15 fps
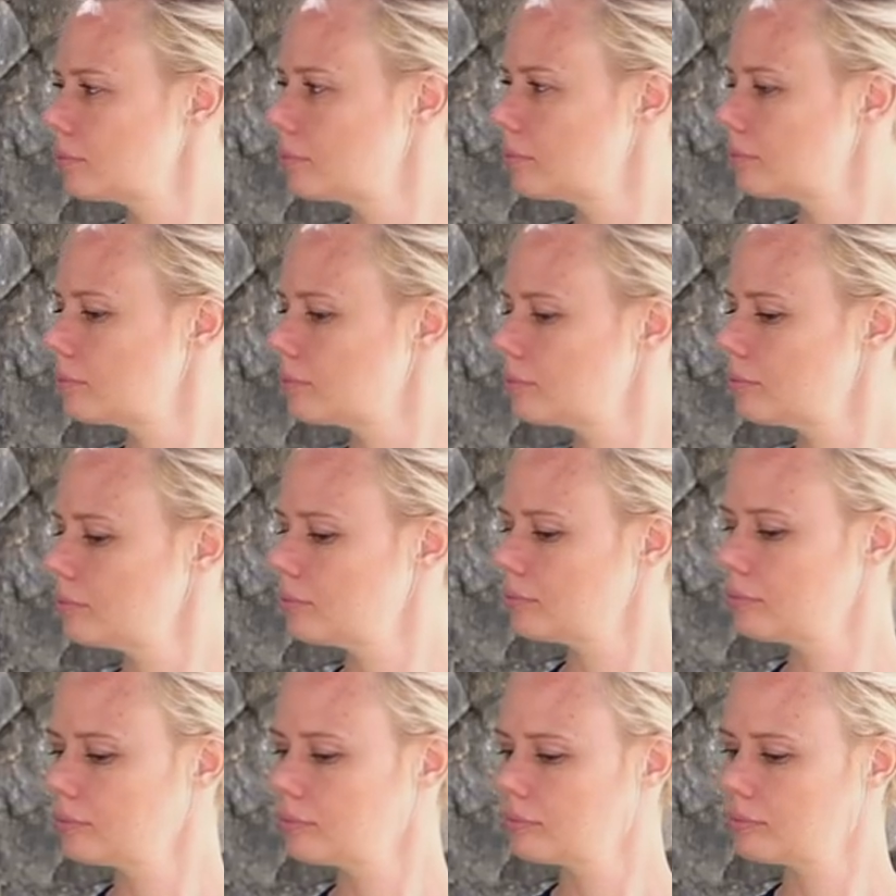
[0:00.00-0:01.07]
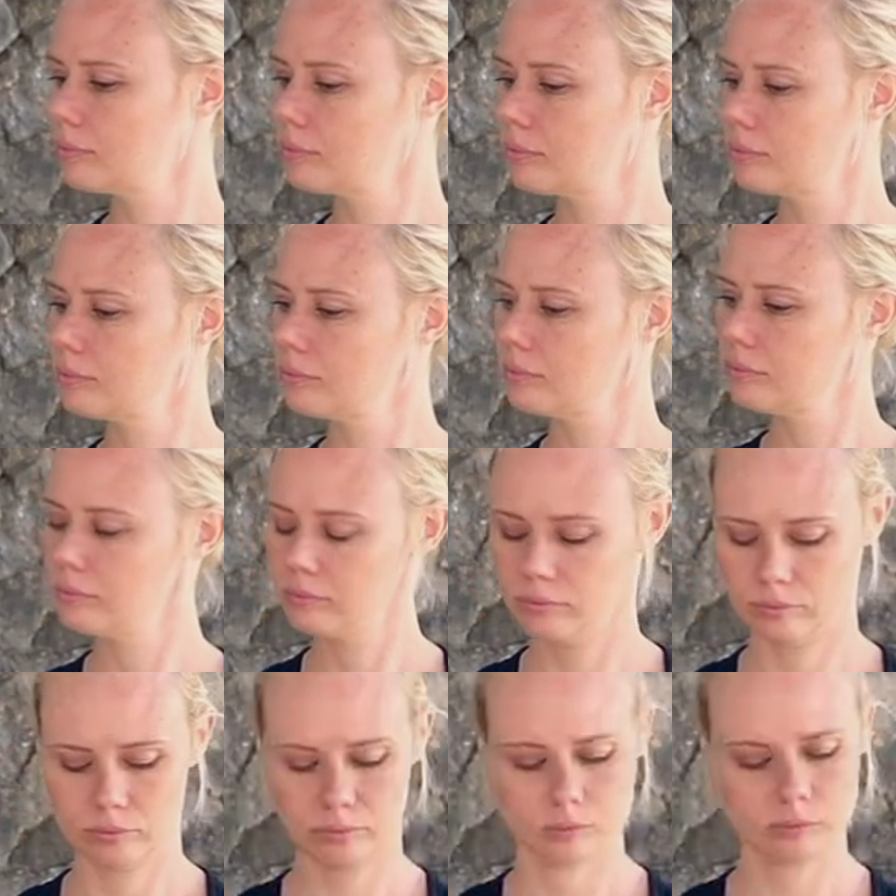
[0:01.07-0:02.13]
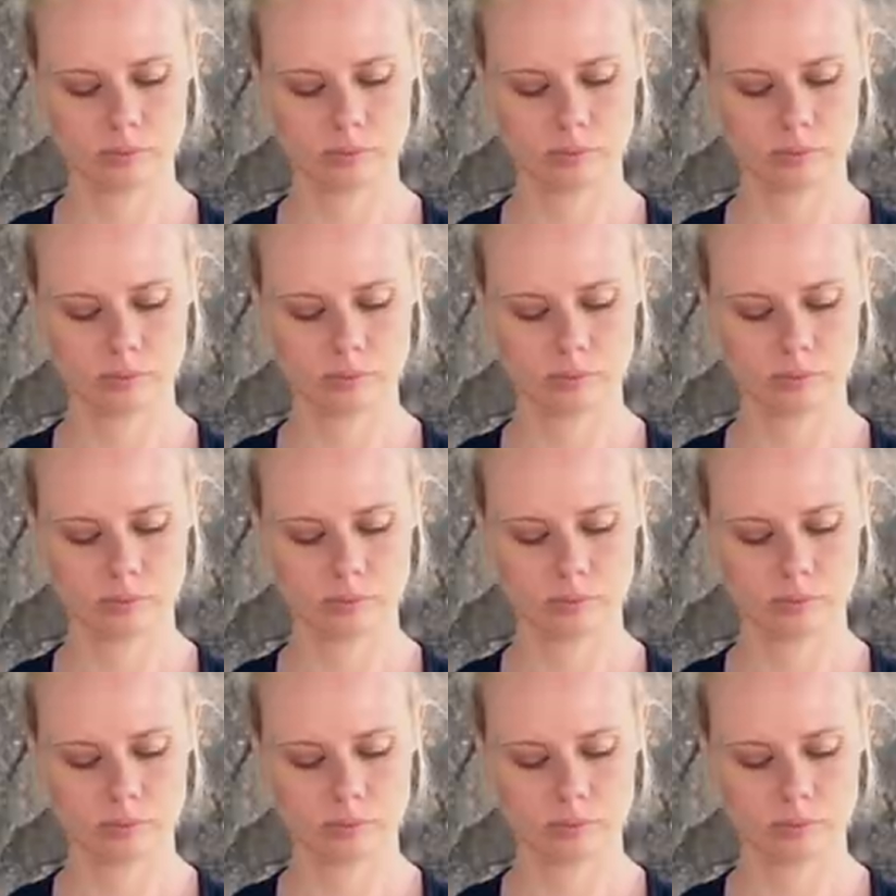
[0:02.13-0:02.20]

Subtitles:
This person isn't speaking.